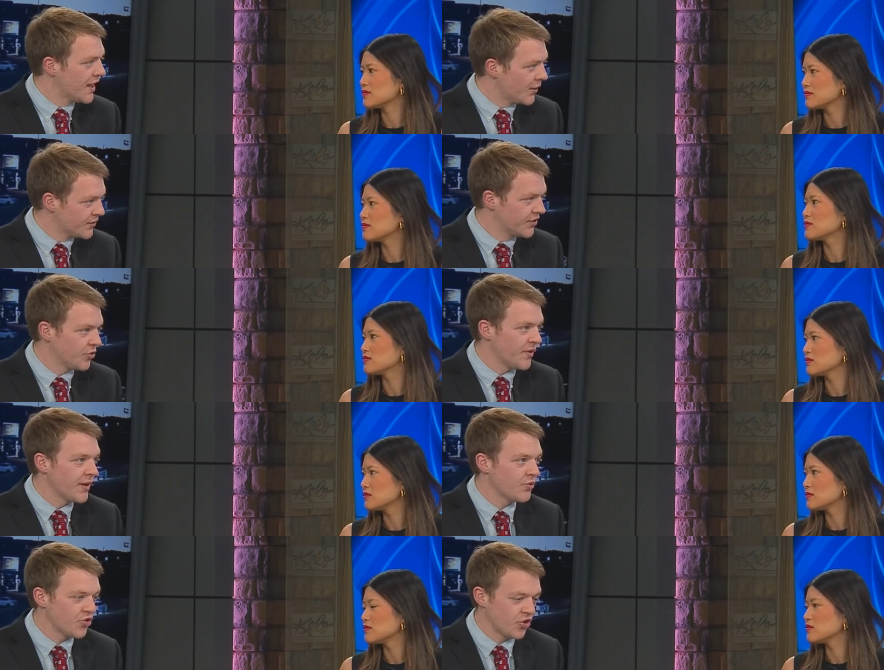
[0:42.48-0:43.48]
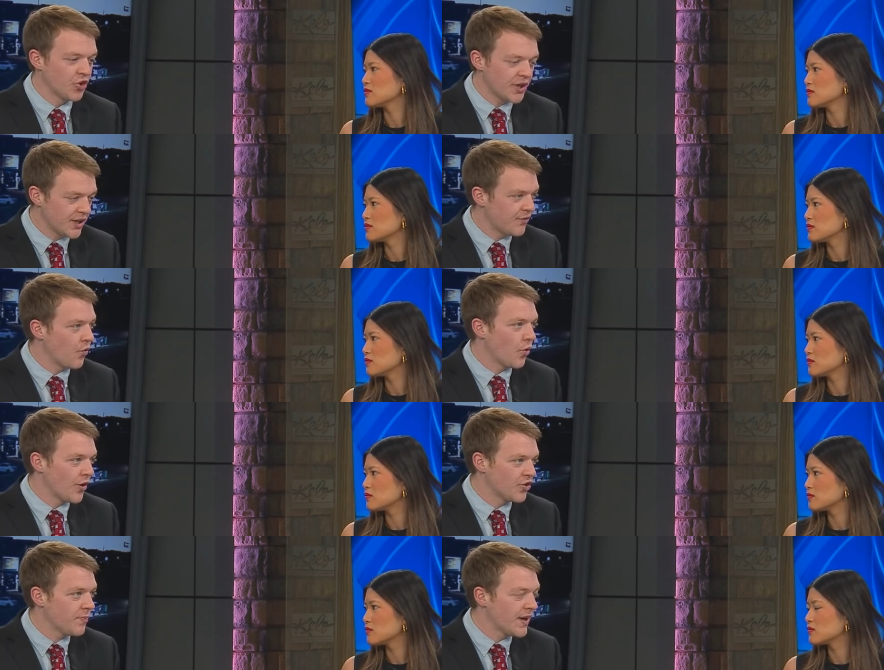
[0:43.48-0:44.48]
Speaker 1: Down syndrome. They were just looking for
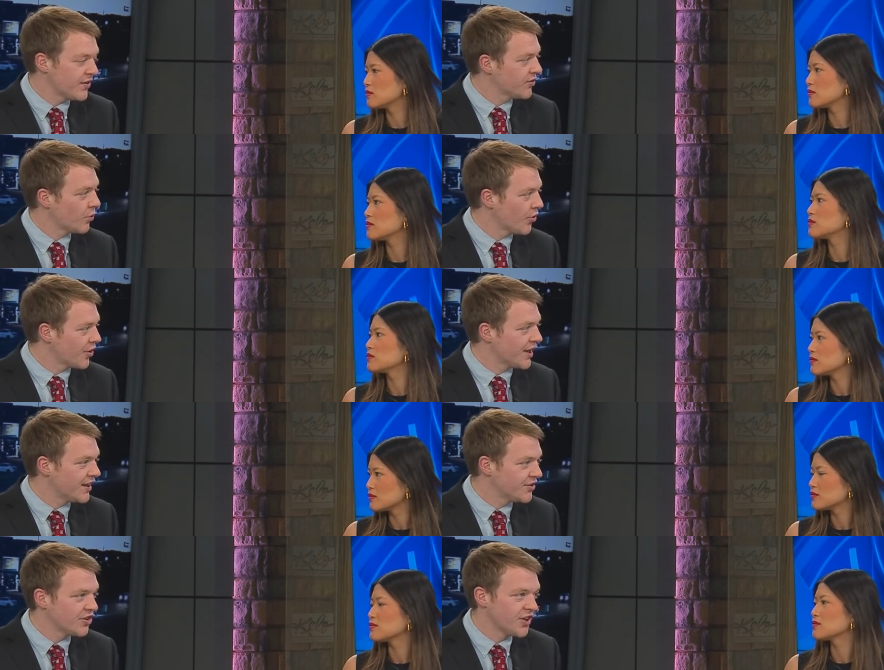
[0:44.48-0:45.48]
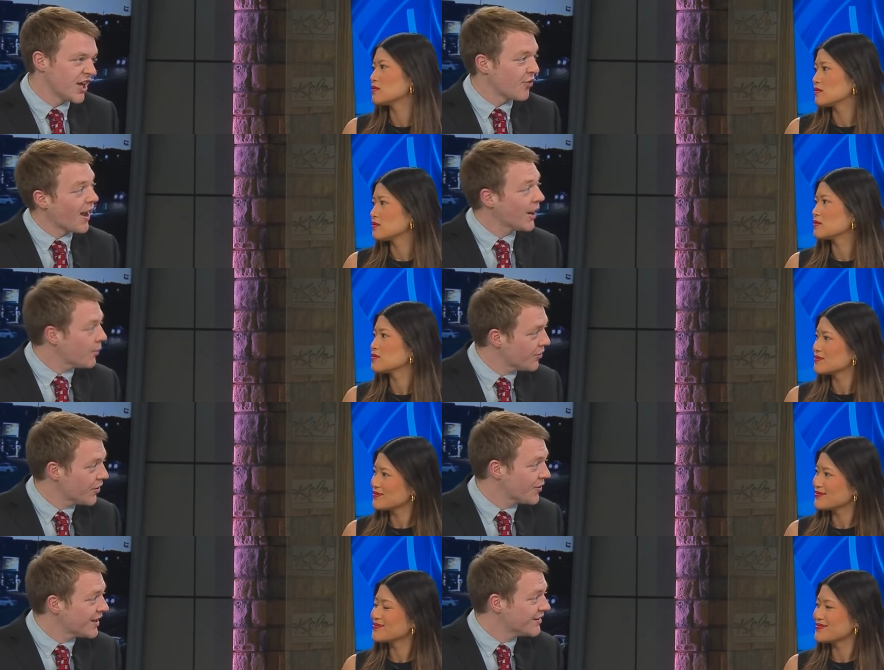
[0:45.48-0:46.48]
spaces where their kids could interact with other
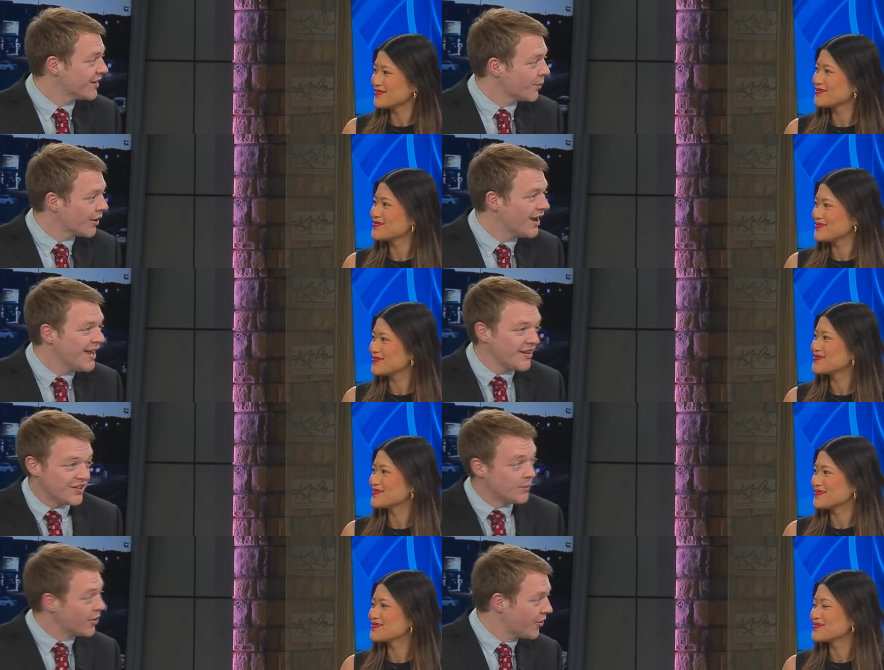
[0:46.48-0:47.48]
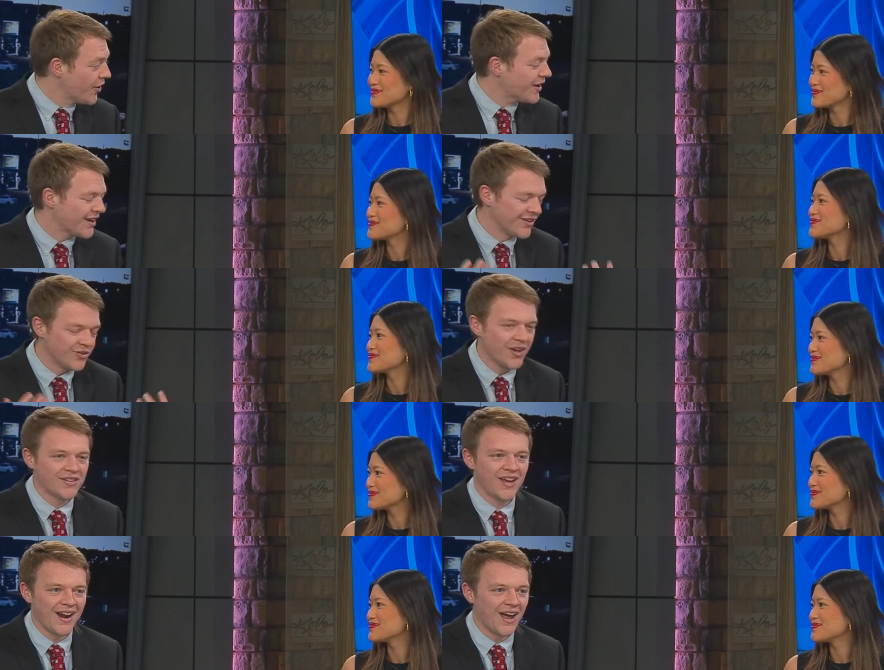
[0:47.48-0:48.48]
kids that were similar to their kids. So, that's
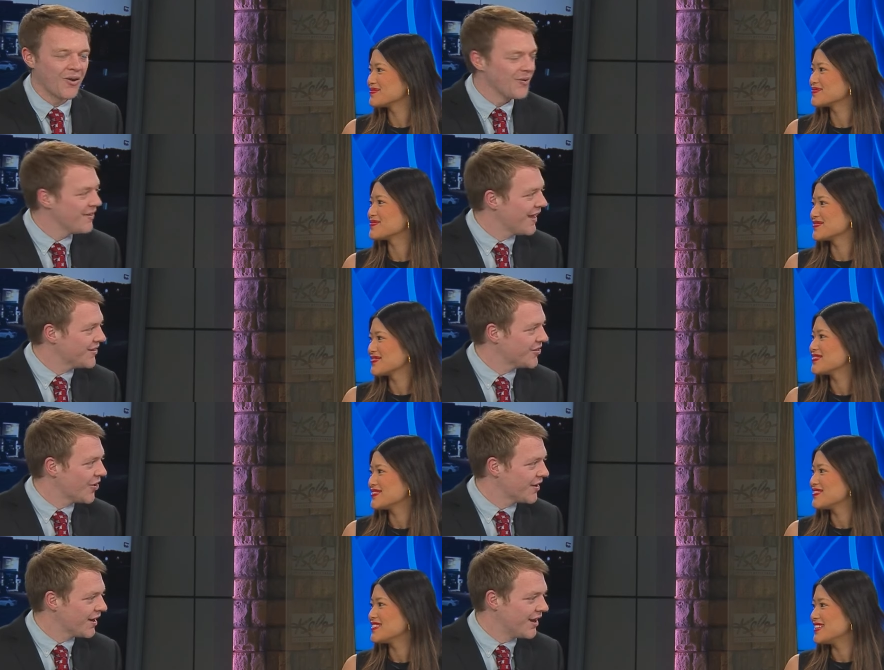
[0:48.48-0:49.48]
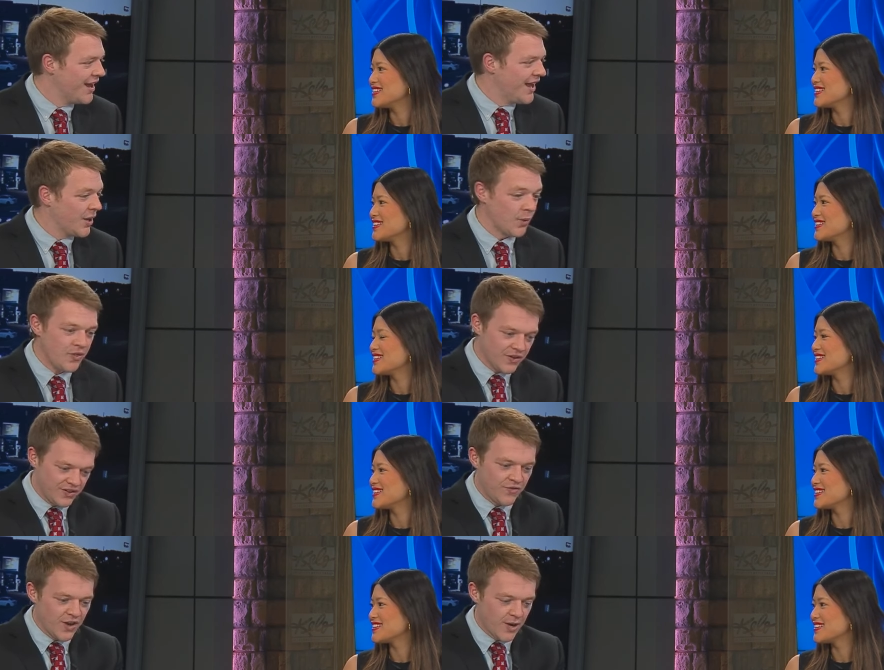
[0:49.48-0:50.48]
kind of how that started. And, and with this
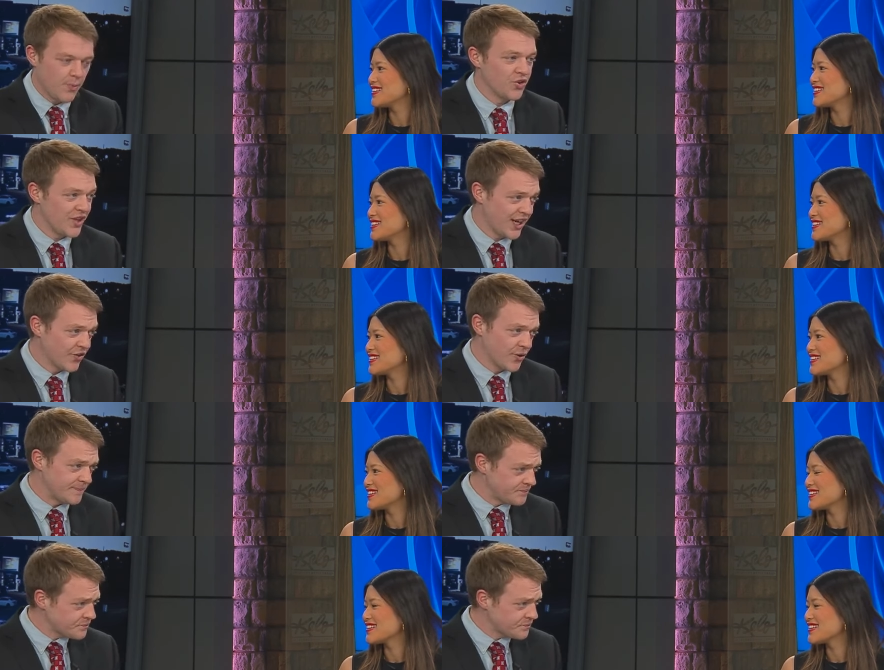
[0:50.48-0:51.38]
event in particular,